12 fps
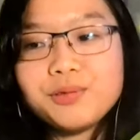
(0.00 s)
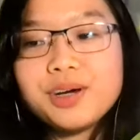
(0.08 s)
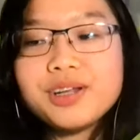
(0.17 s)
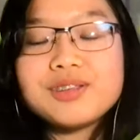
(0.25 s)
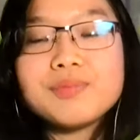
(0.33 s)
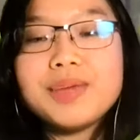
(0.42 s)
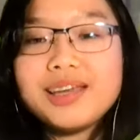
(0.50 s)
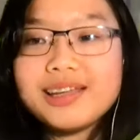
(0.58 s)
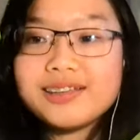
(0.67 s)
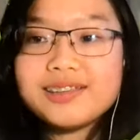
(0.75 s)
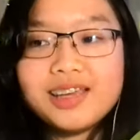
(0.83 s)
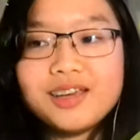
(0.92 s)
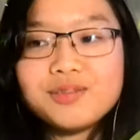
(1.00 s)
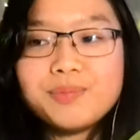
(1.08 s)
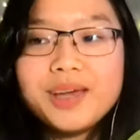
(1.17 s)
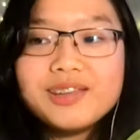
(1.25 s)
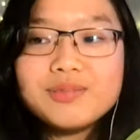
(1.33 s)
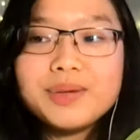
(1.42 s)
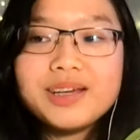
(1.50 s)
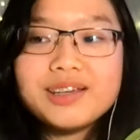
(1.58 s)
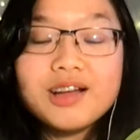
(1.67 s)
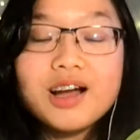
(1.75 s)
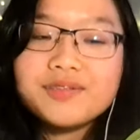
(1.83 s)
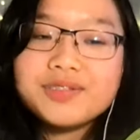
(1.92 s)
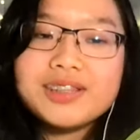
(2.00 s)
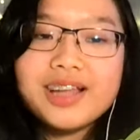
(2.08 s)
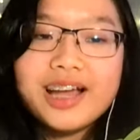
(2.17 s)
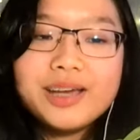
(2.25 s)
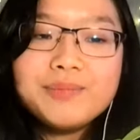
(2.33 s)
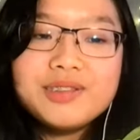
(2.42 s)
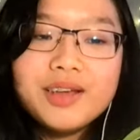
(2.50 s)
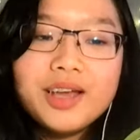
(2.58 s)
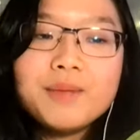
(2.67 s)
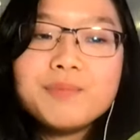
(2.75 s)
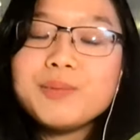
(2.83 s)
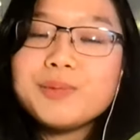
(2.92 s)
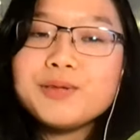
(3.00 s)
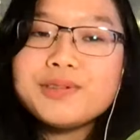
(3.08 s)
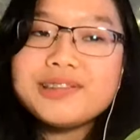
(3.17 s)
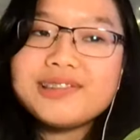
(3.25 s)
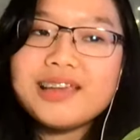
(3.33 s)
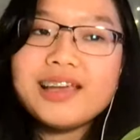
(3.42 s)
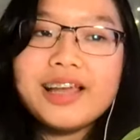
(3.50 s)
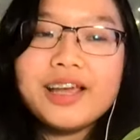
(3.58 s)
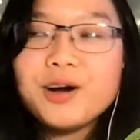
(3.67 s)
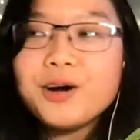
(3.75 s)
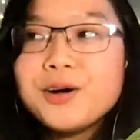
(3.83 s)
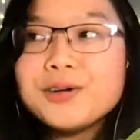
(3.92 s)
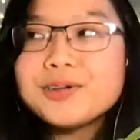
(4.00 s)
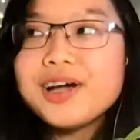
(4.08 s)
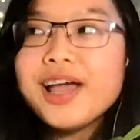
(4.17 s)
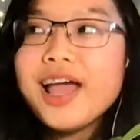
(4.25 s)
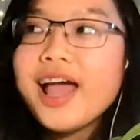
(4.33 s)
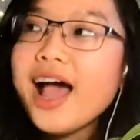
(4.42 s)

We wanted to make it a safe space because oftentimes people would say like, oh,